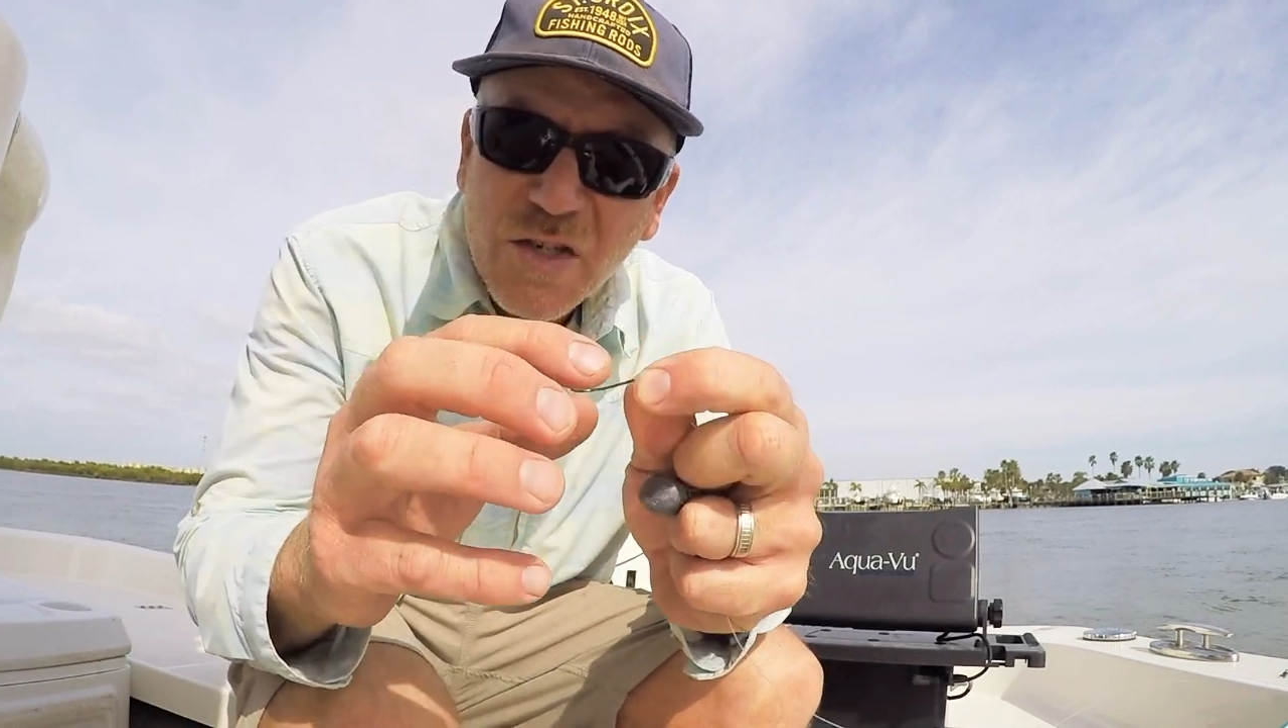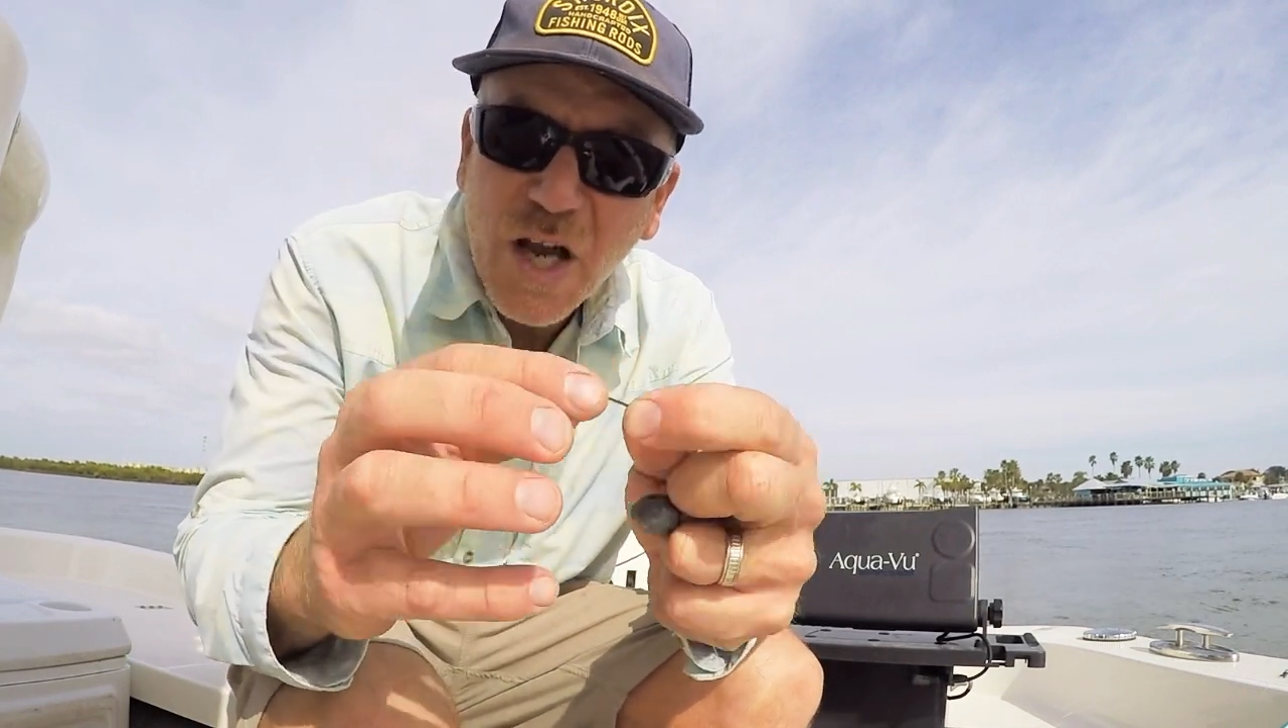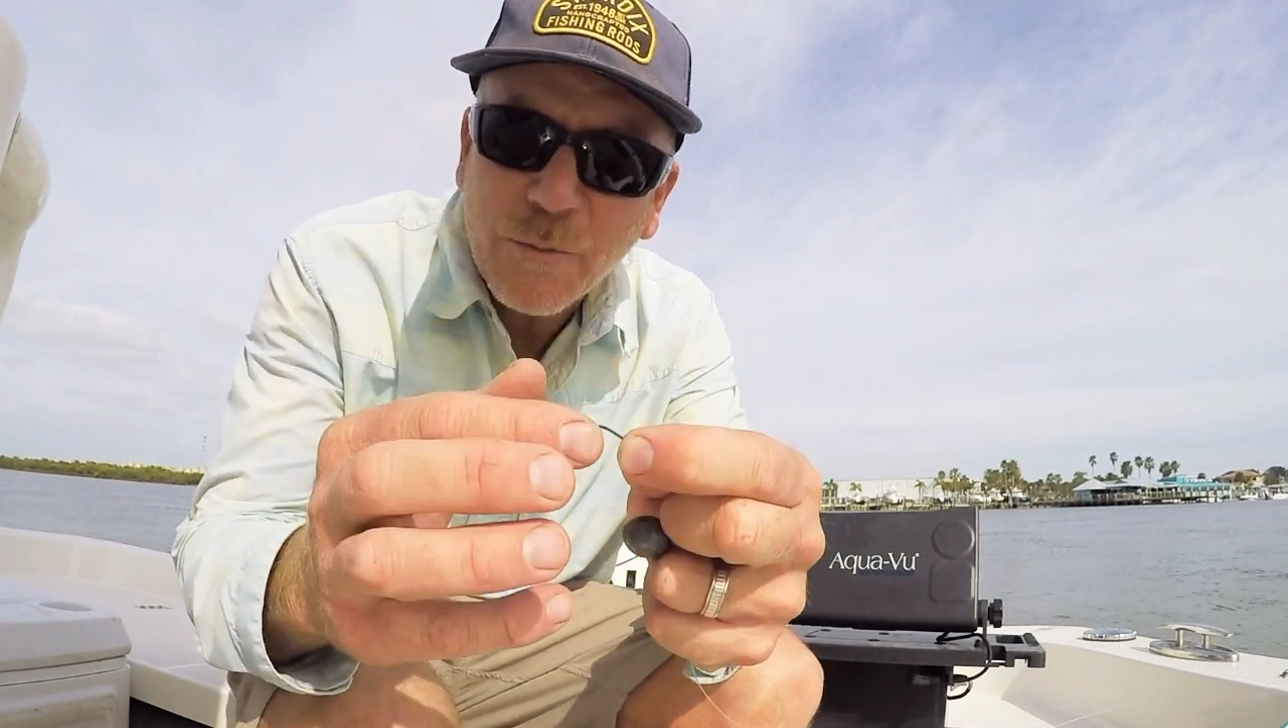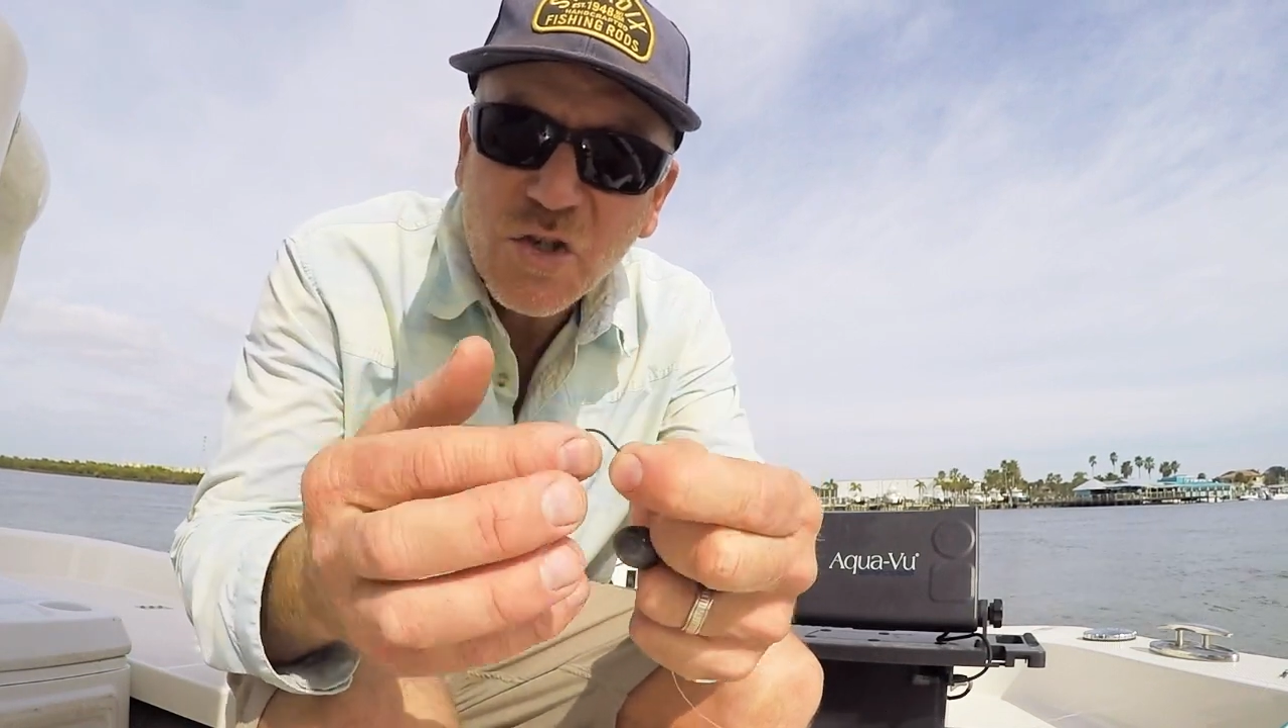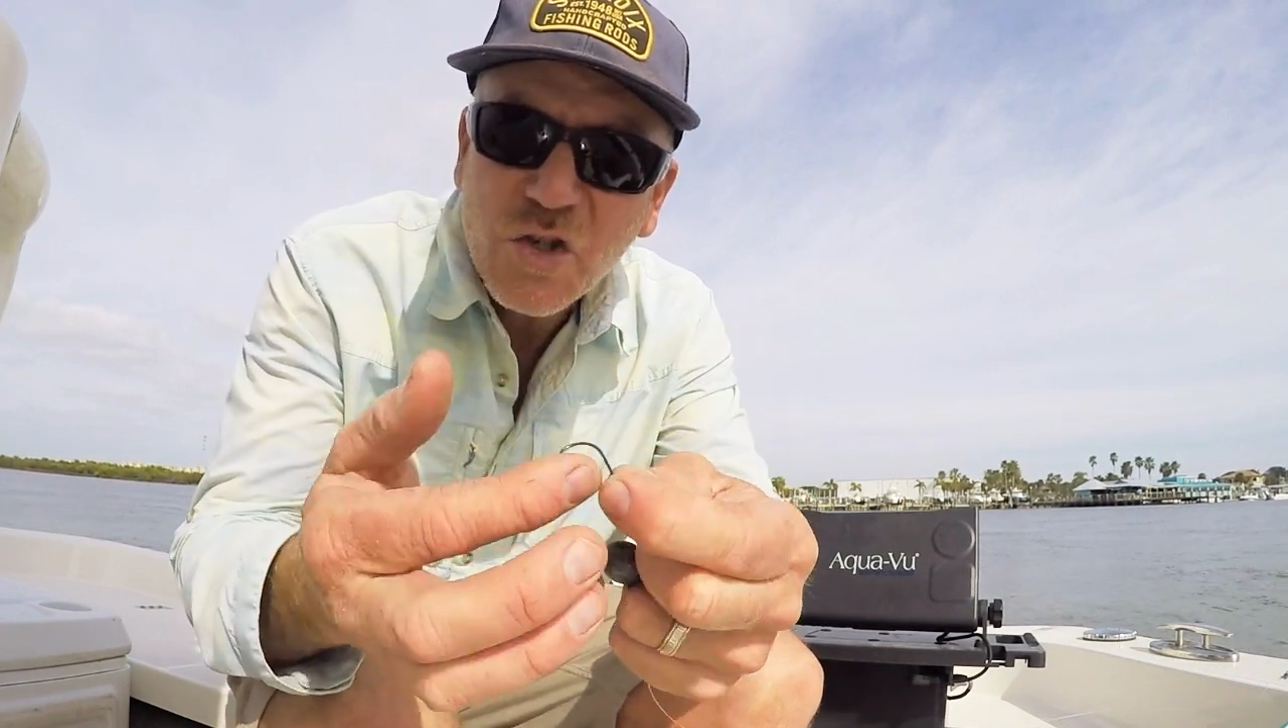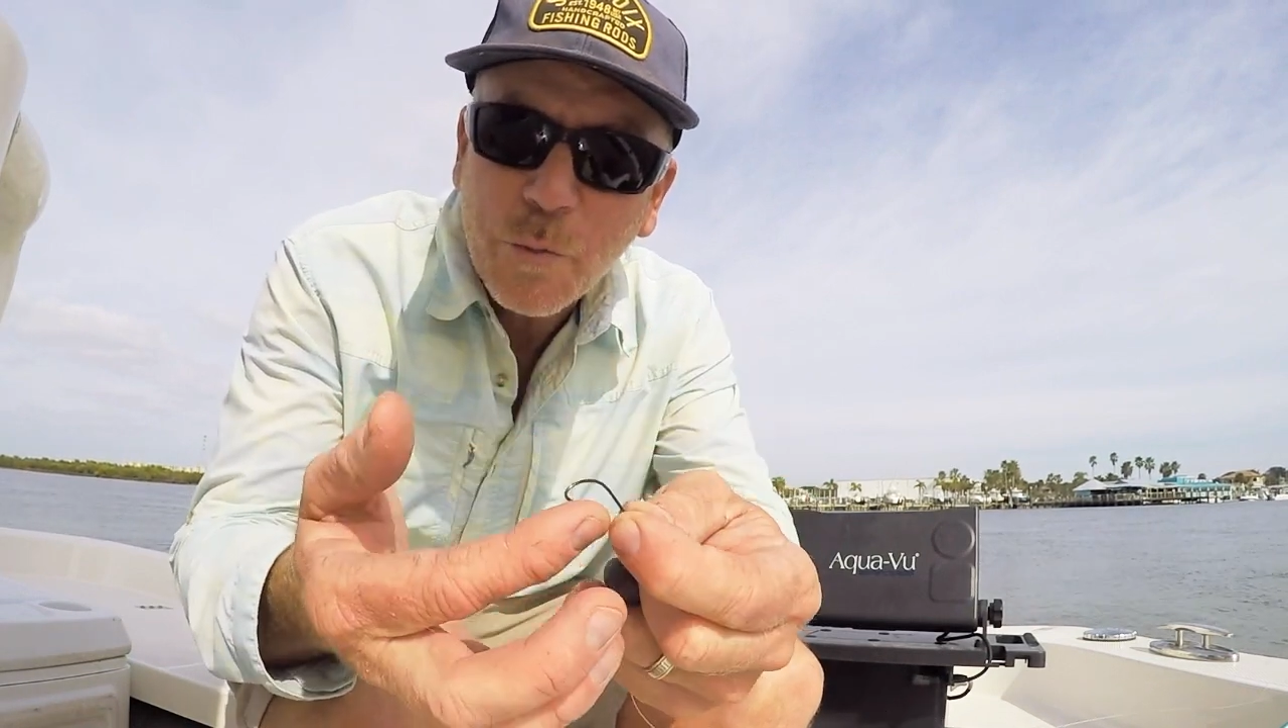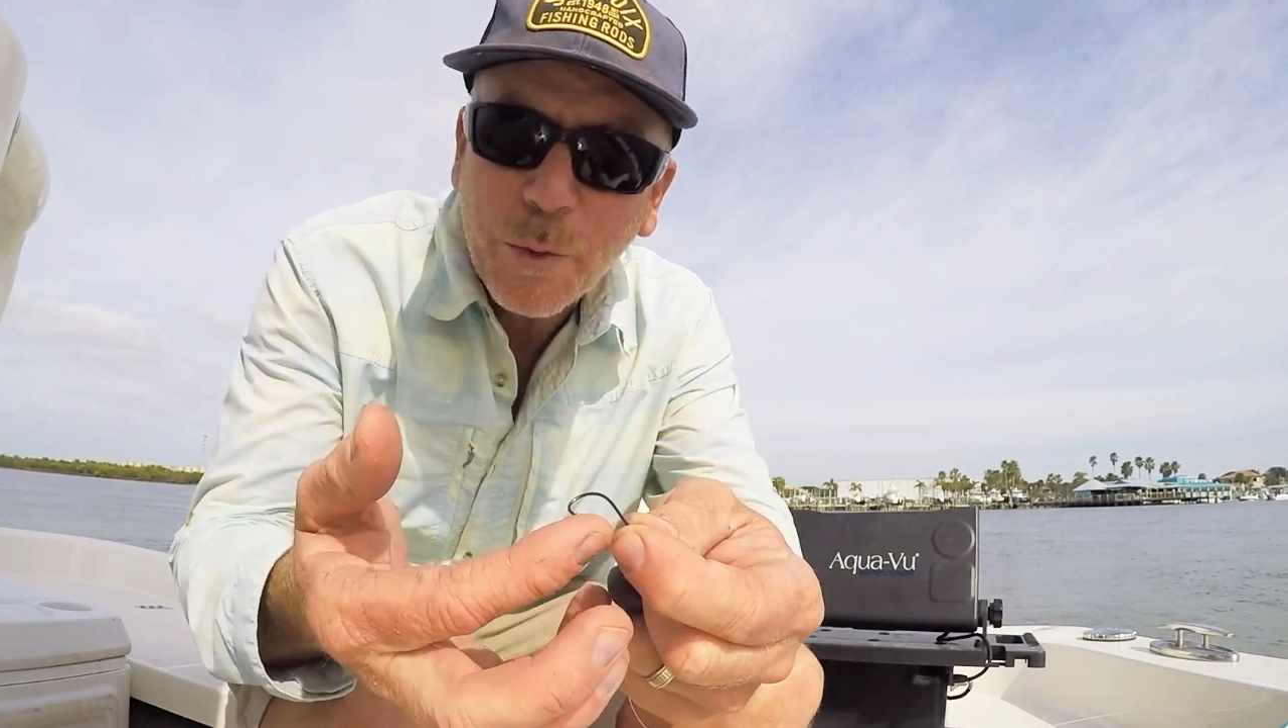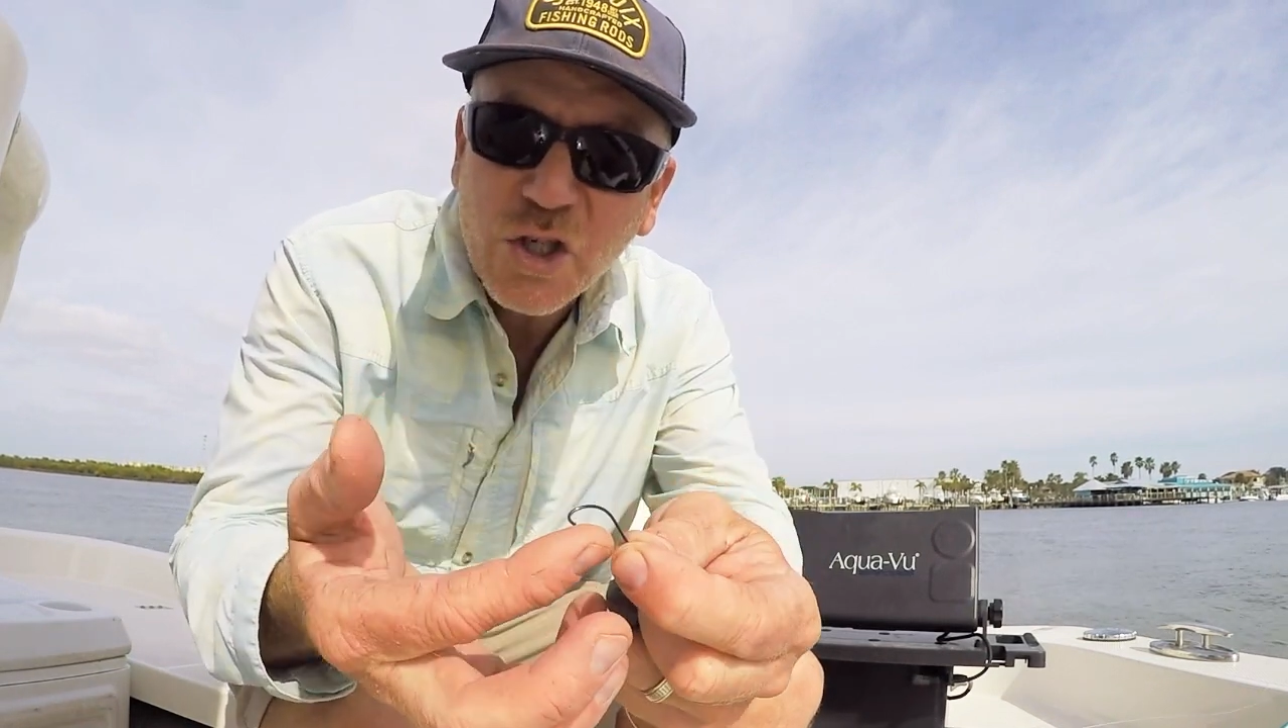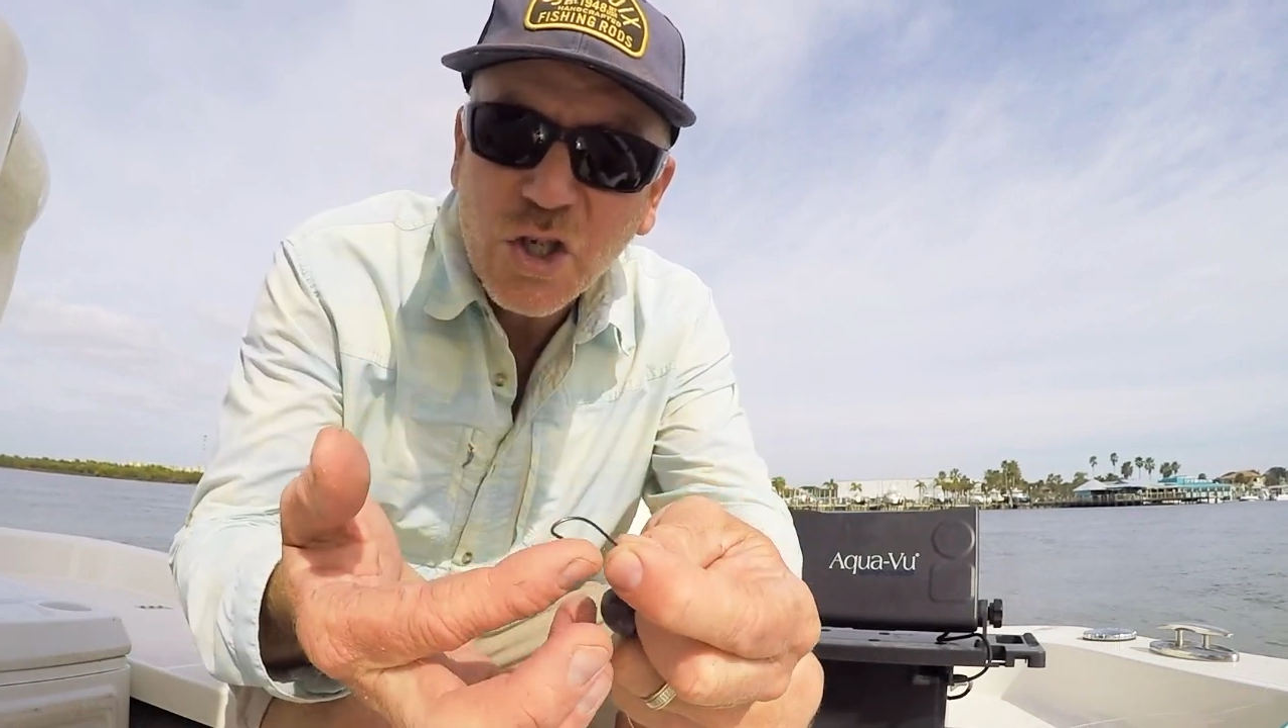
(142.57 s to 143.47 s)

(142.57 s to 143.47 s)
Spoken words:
something super